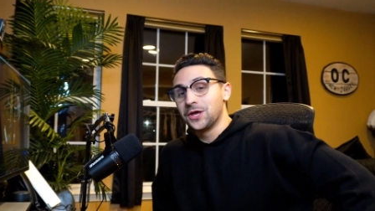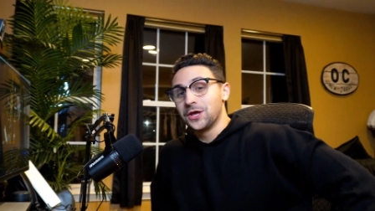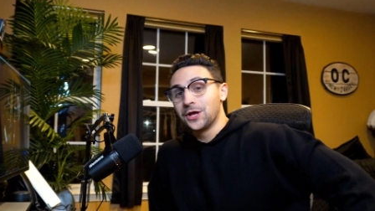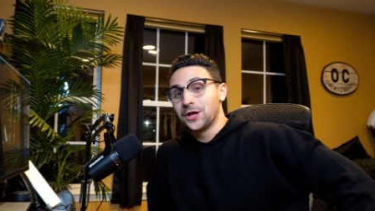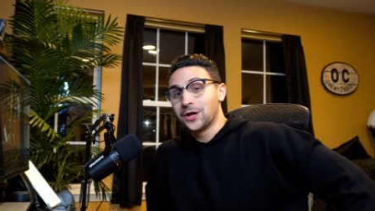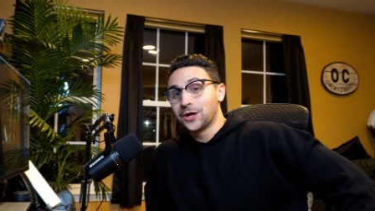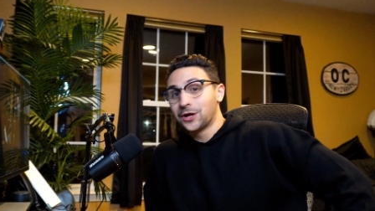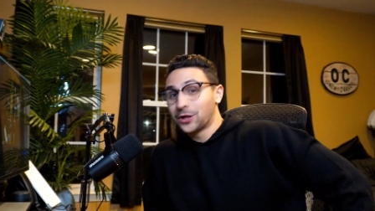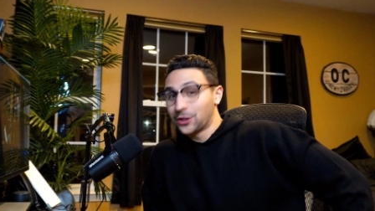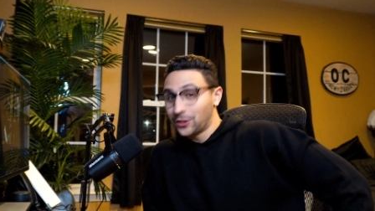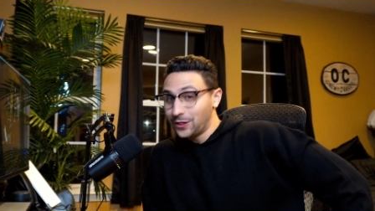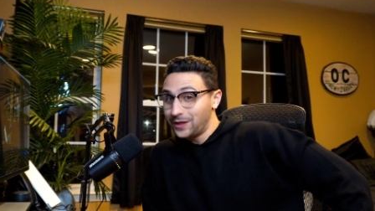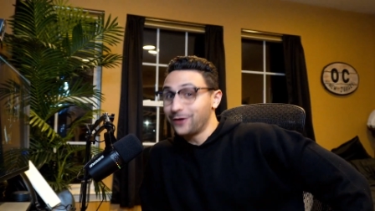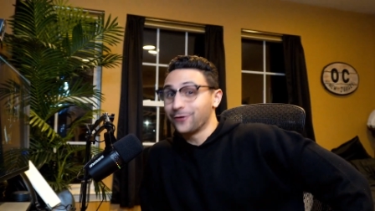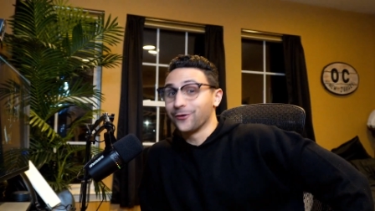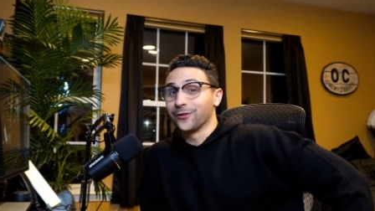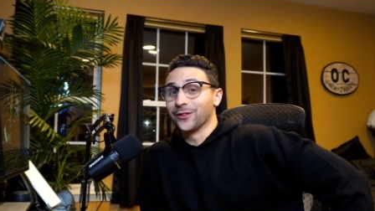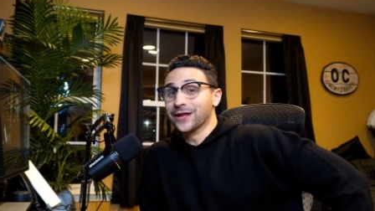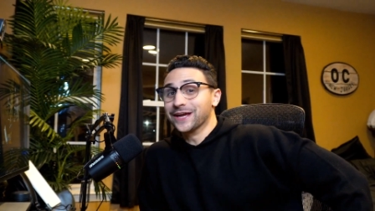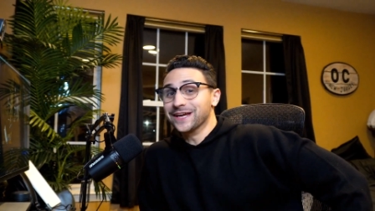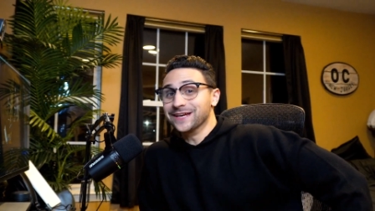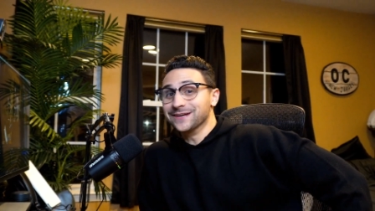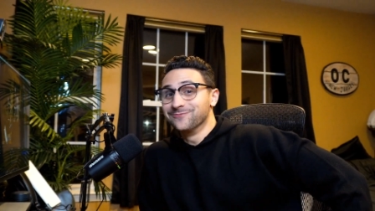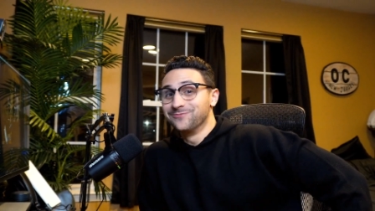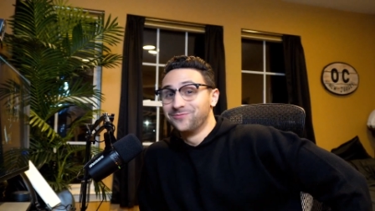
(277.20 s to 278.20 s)

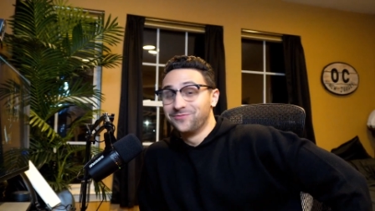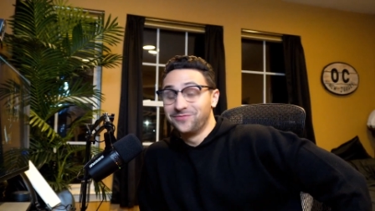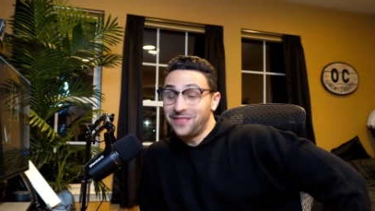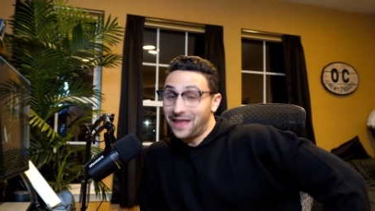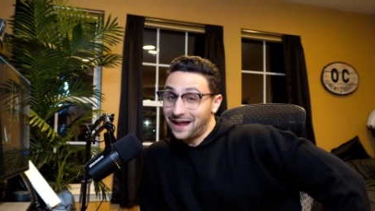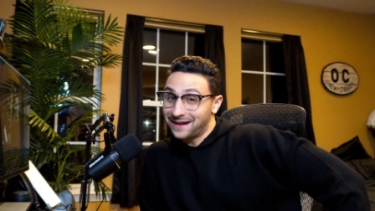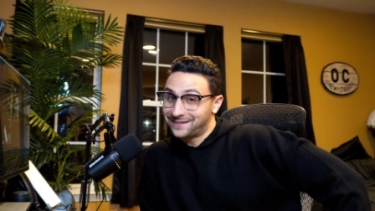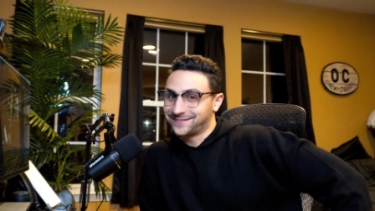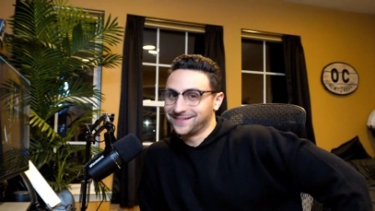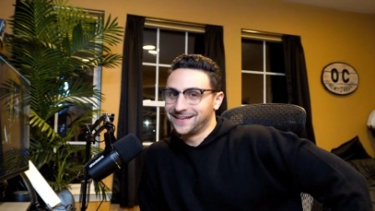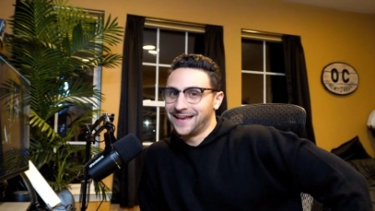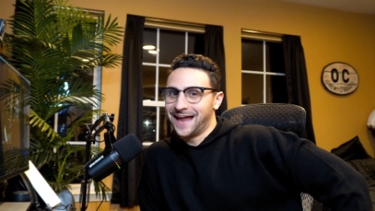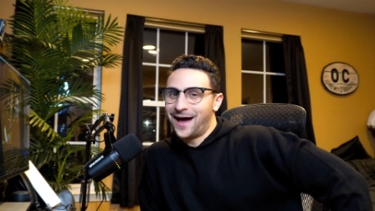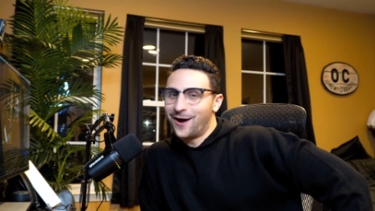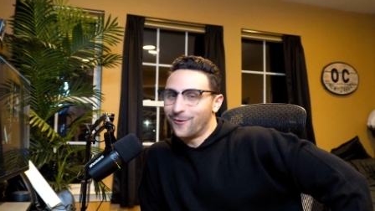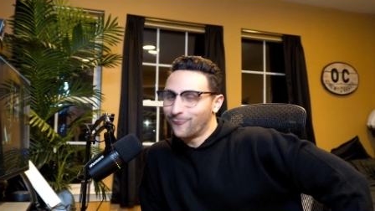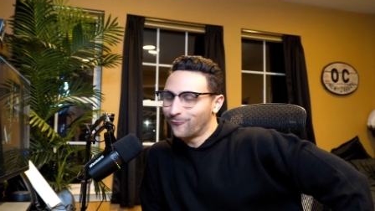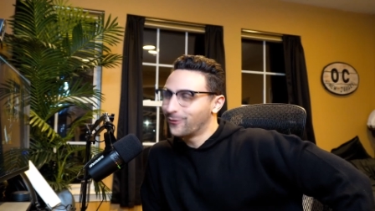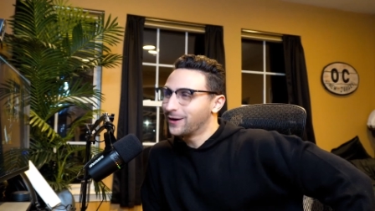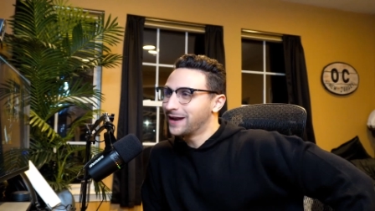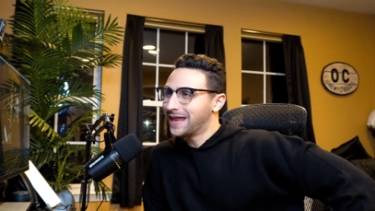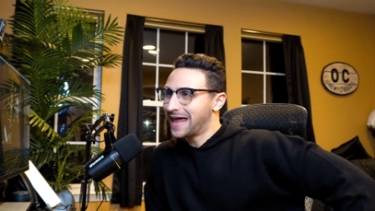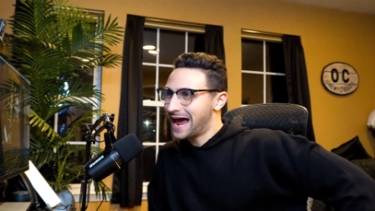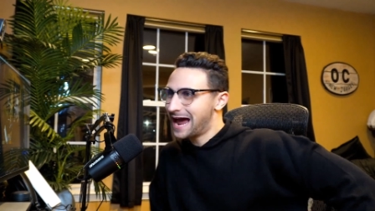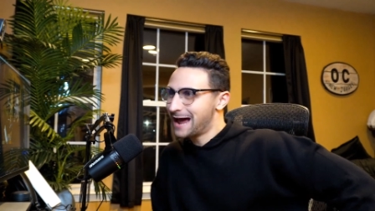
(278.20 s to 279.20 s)
clearly, that's not what
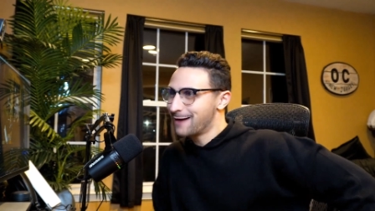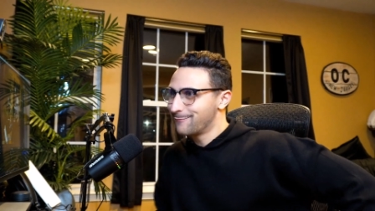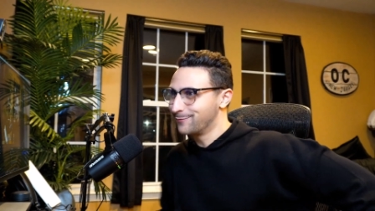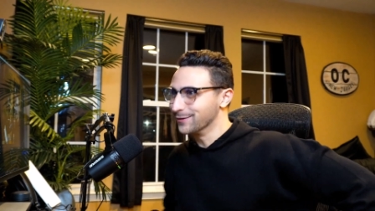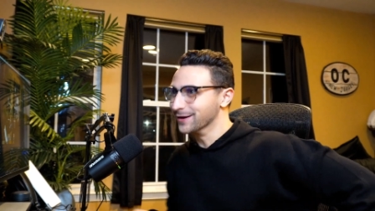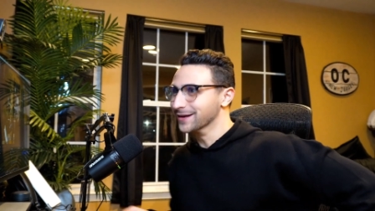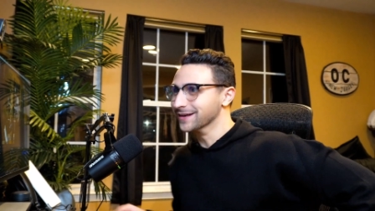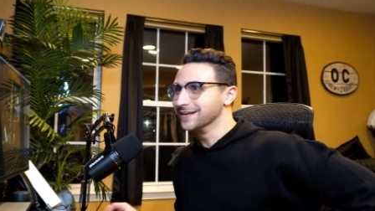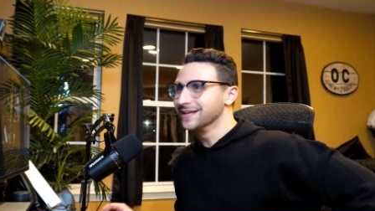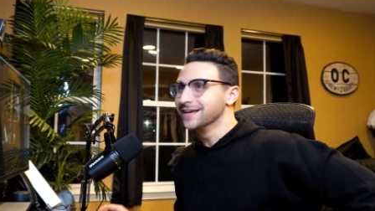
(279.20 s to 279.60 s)
happened.